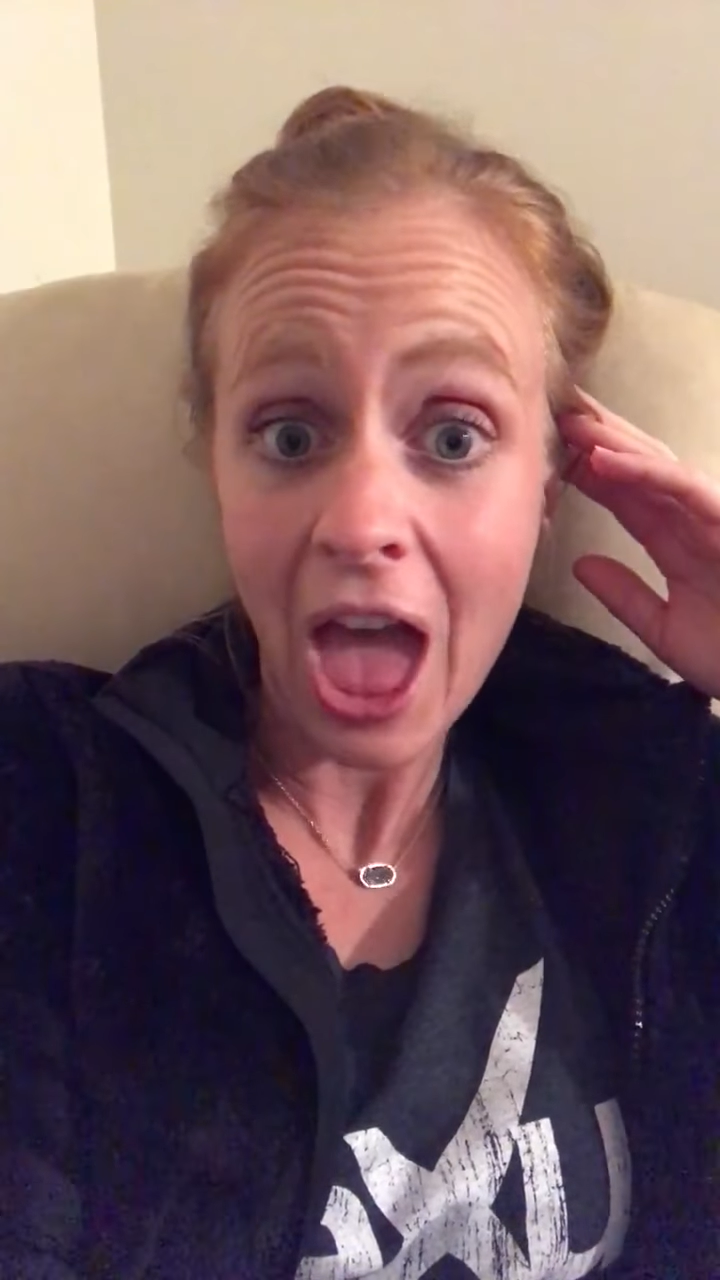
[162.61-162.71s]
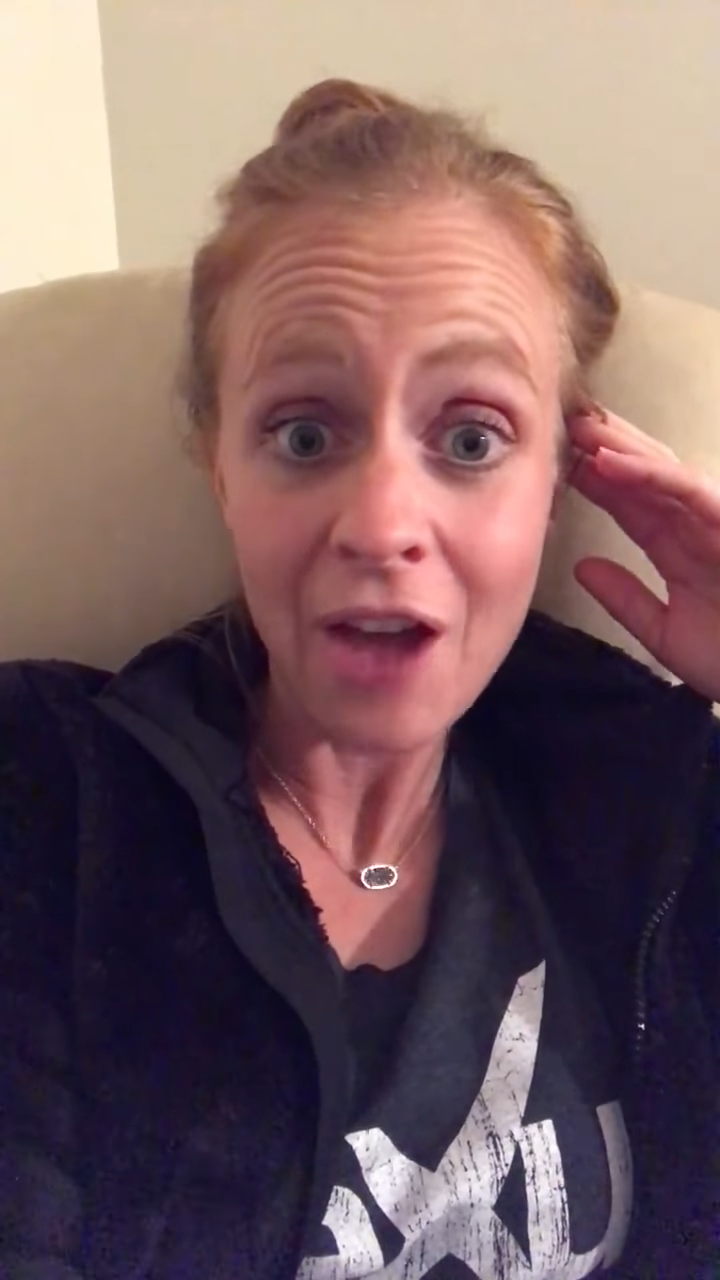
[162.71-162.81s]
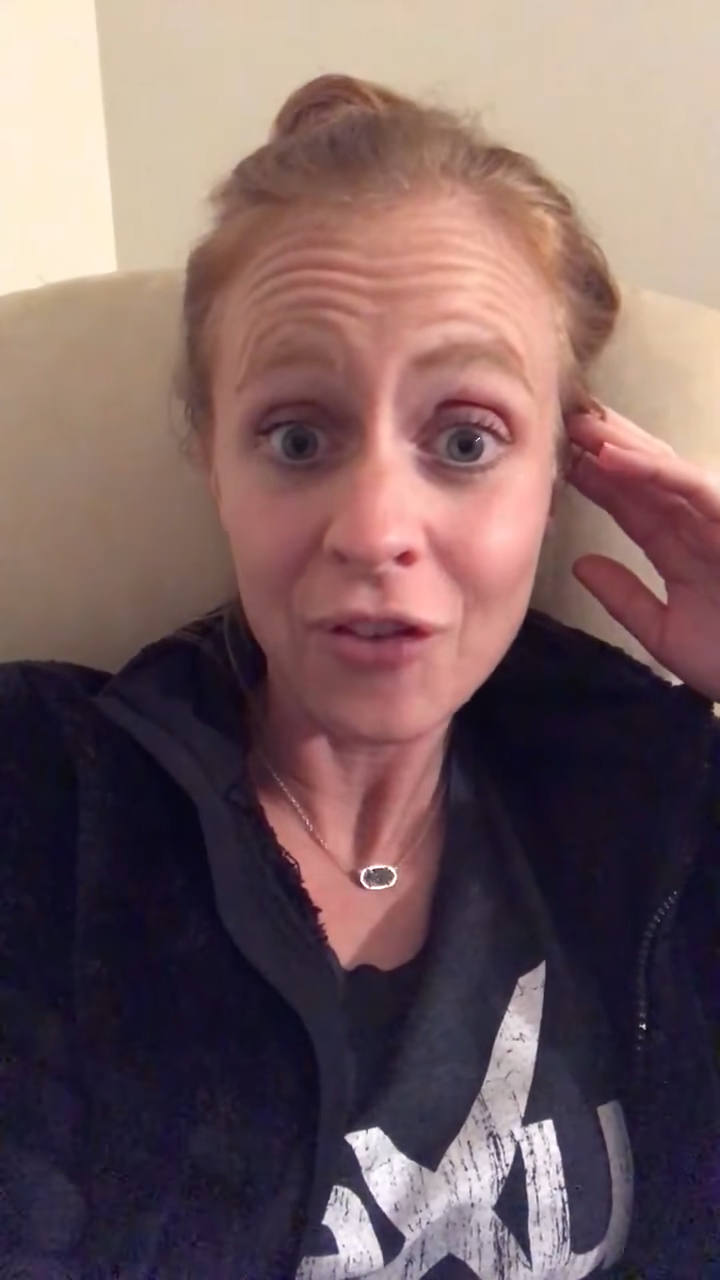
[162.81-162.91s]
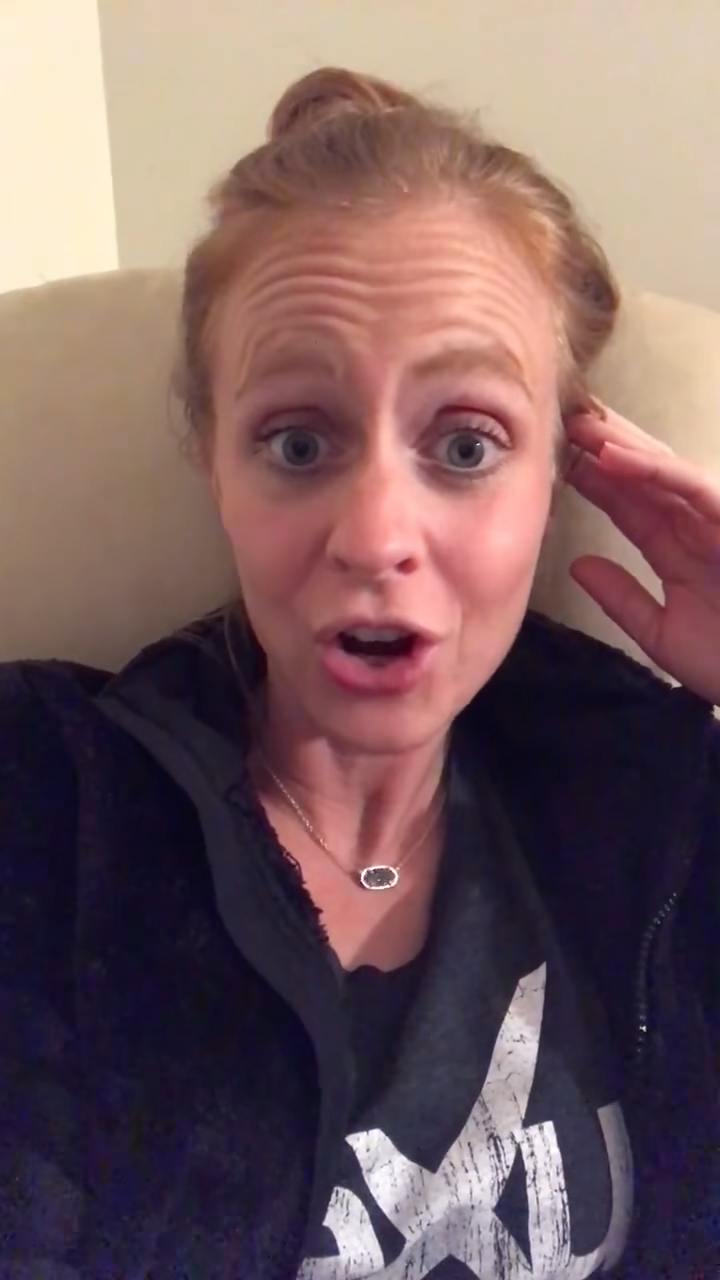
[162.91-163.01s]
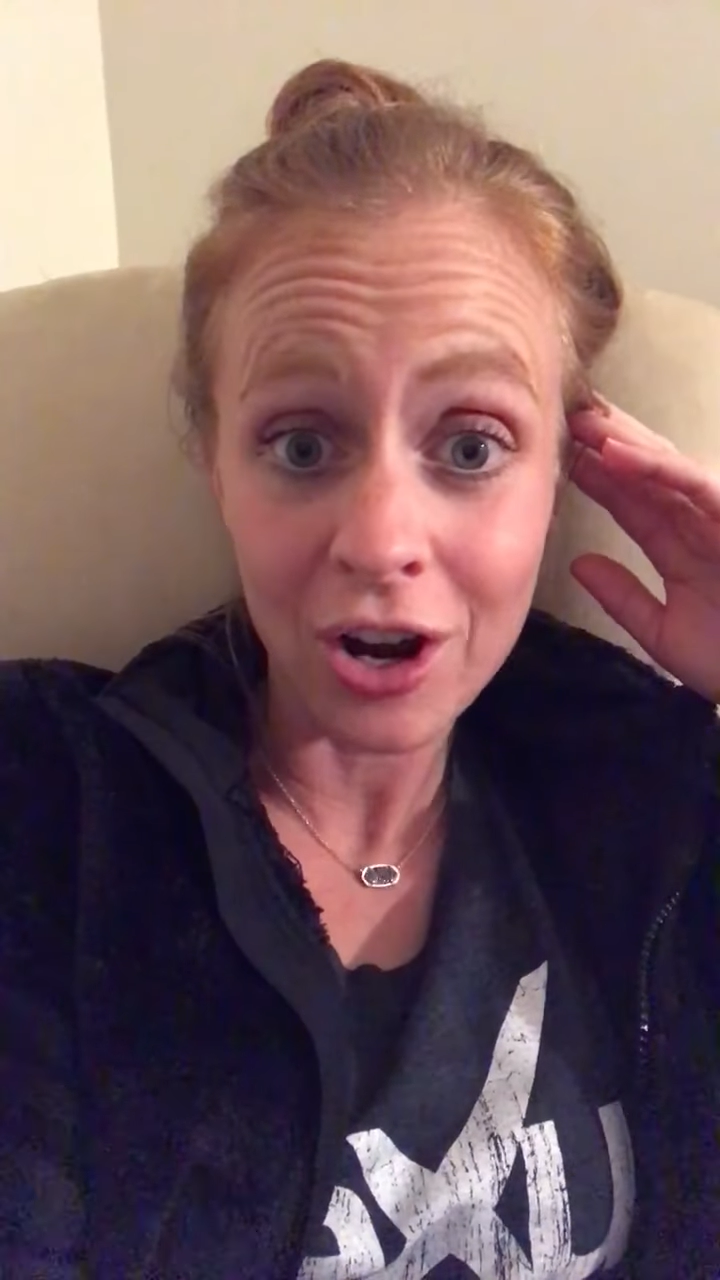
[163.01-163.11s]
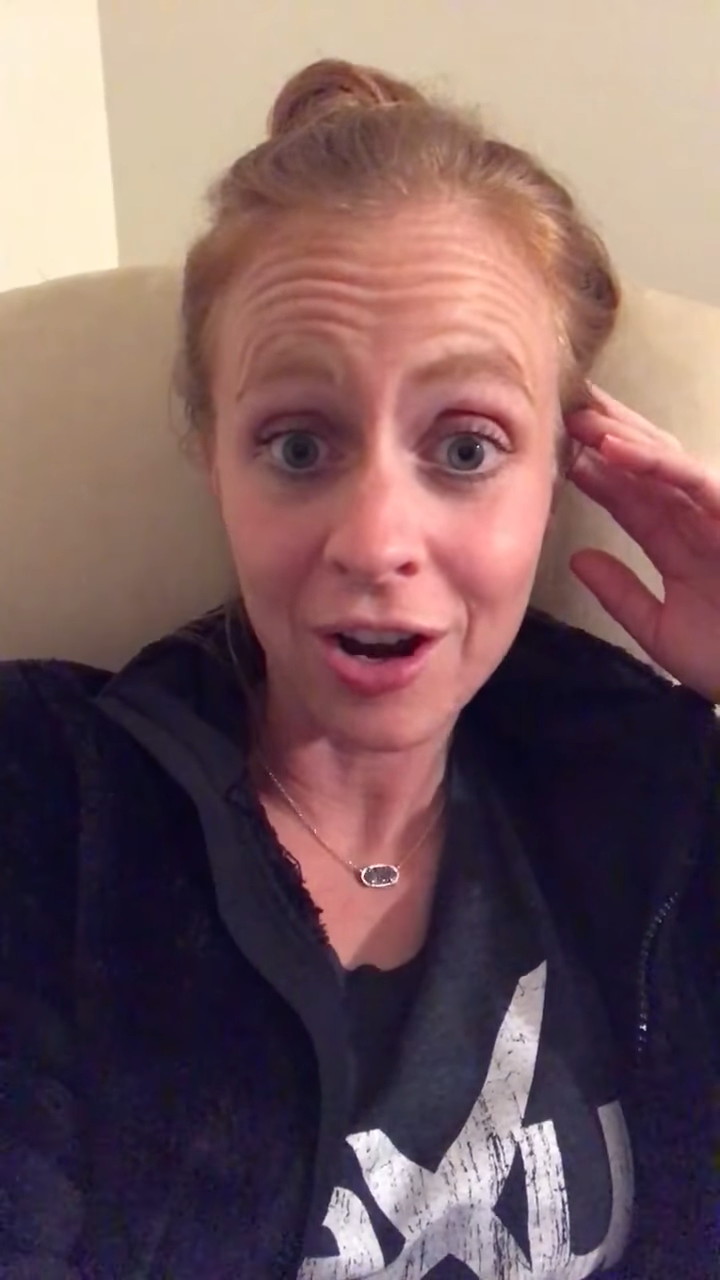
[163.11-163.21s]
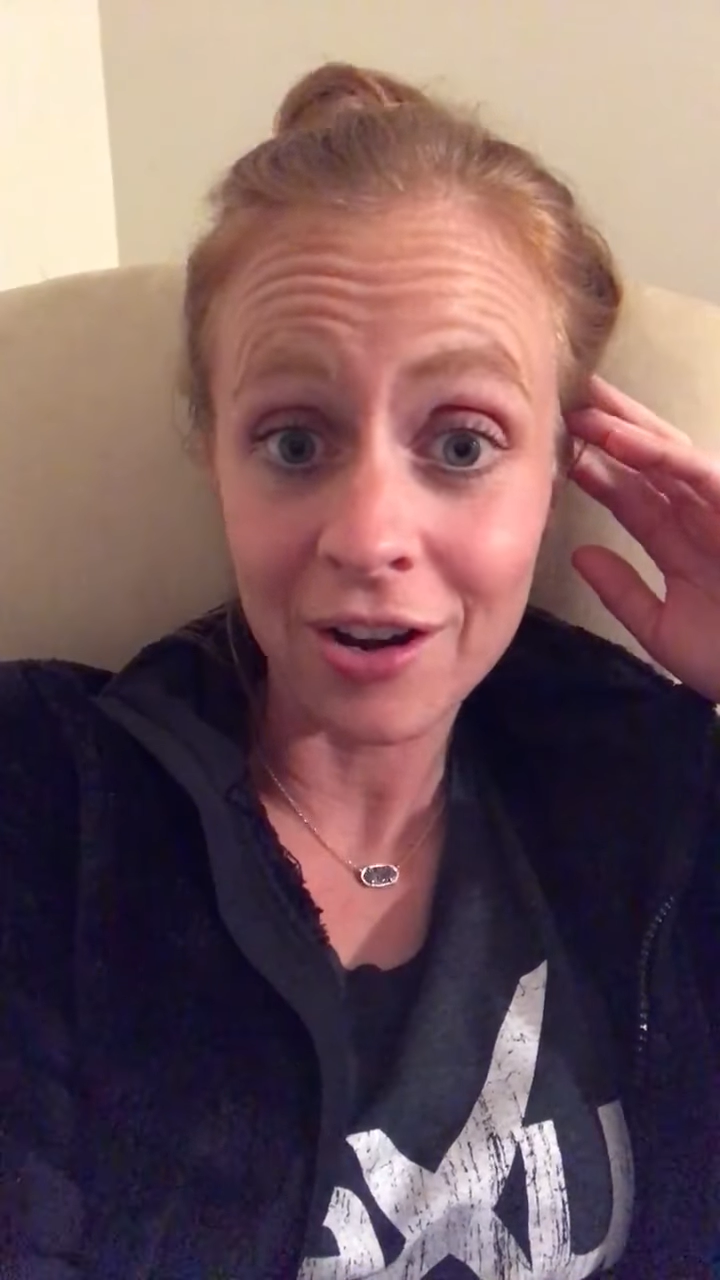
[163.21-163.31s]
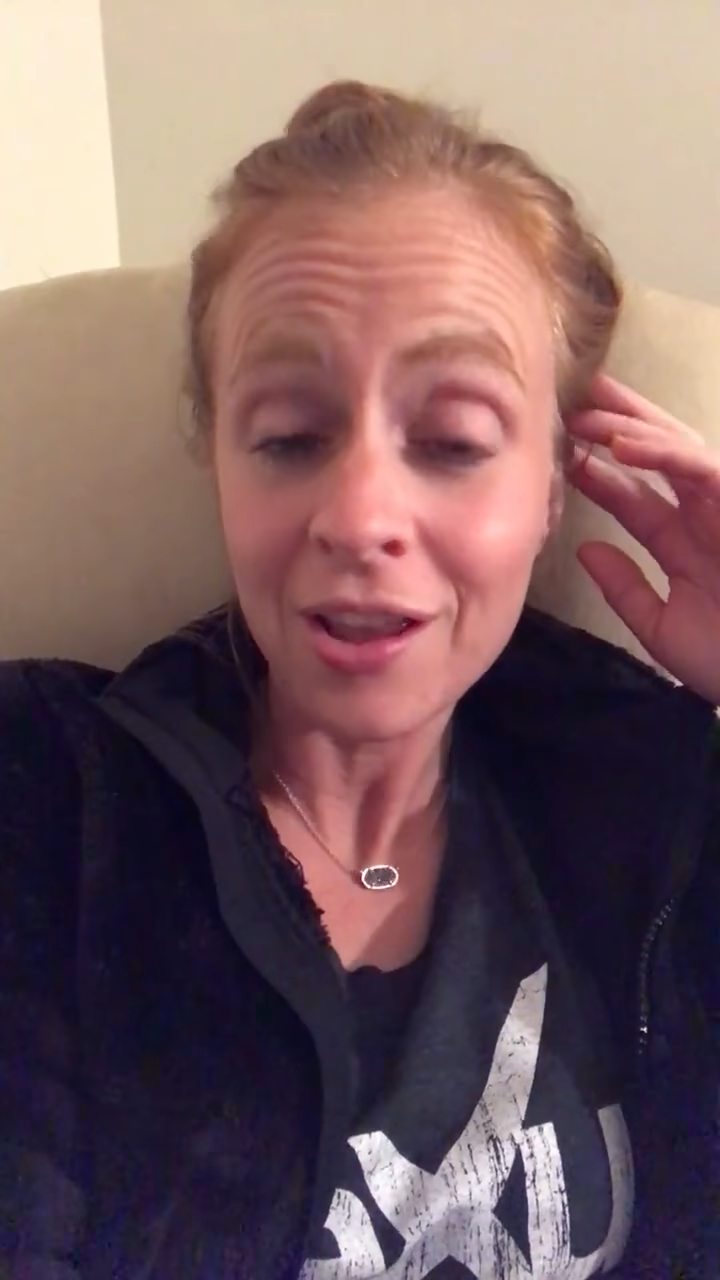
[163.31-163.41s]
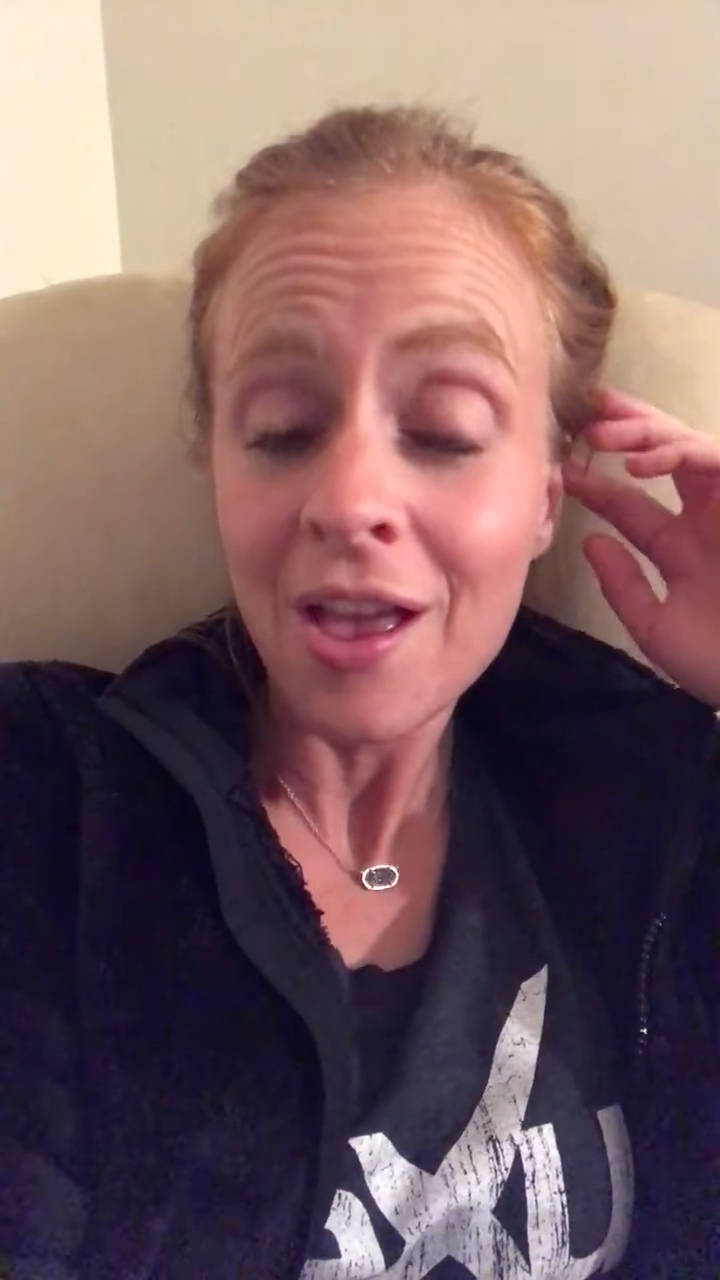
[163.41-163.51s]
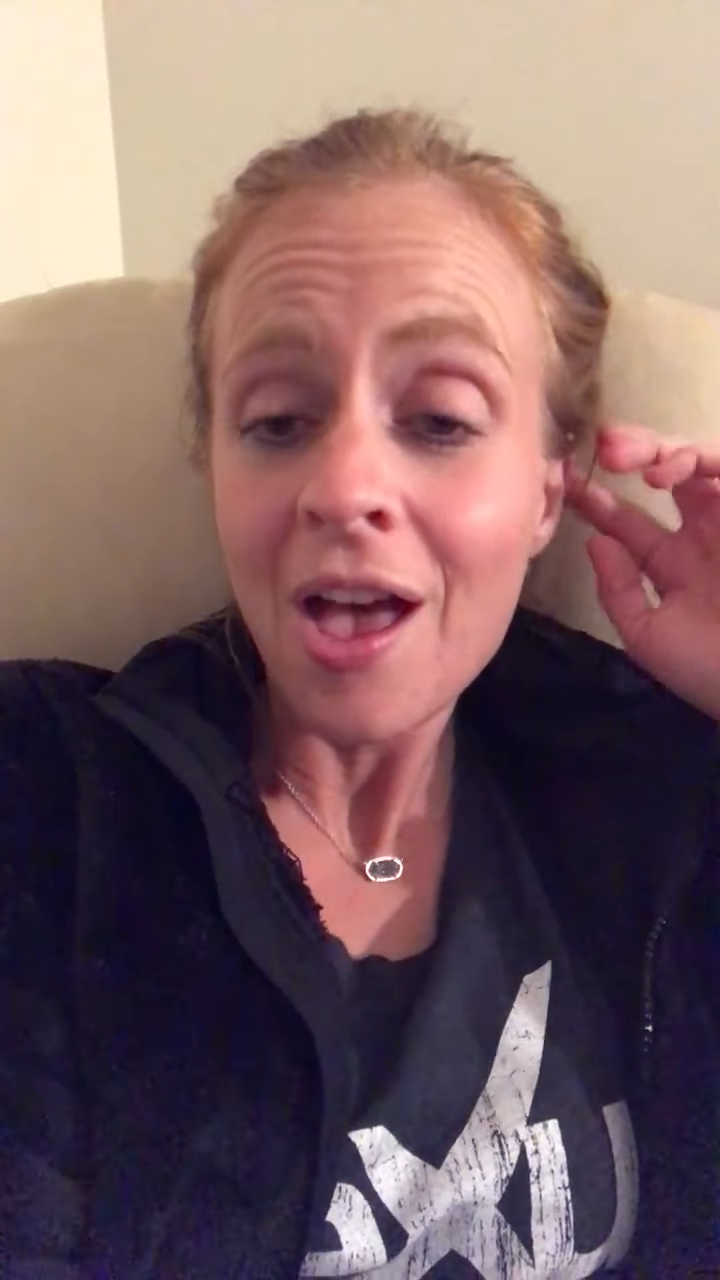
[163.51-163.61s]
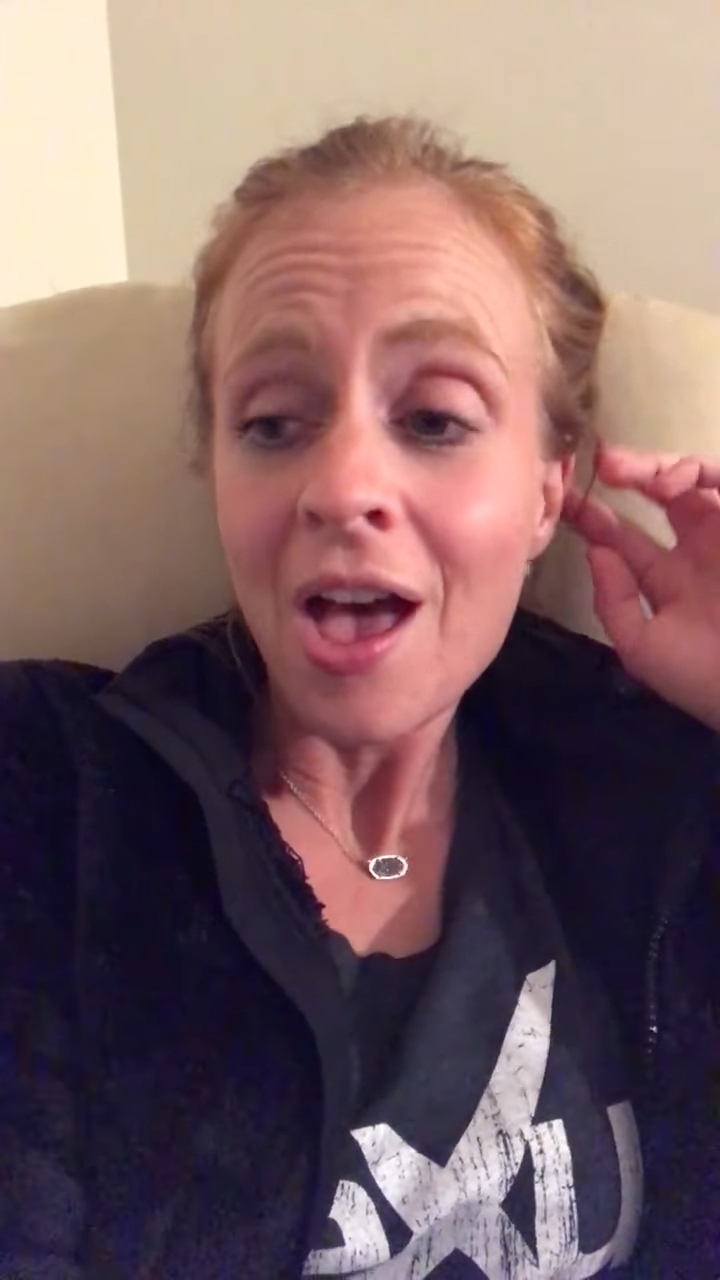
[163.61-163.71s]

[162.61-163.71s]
ever heard.